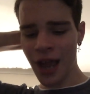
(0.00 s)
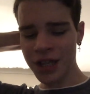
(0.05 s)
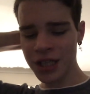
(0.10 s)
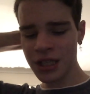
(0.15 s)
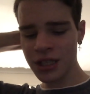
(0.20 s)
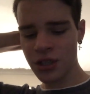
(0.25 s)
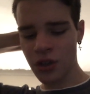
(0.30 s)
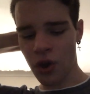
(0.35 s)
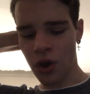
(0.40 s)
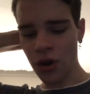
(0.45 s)

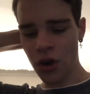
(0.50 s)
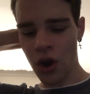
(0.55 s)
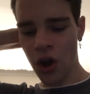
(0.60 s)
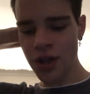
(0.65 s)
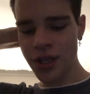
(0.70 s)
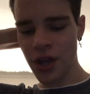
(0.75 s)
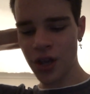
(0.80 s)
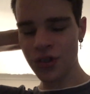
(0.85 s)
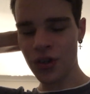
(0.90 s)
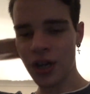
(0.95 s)
actually gone to
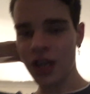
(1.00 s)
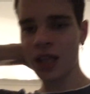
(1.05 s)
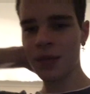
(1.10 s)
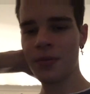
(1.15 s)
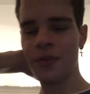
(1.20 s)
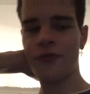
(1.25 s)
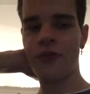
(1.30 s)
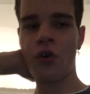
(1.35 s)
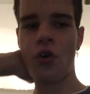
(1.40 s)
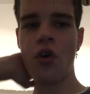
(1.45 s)
hotels or anything
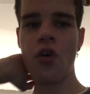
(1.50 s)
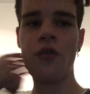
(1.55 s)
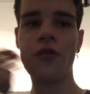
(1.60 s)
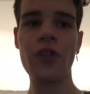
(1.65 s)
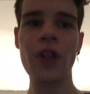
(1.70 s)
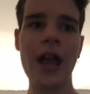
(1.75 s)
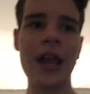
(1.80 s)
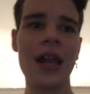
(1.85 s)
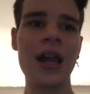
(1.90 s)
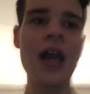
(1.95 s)
before
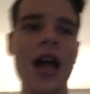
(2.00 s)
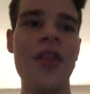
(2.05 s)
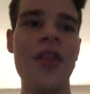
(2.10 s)
for like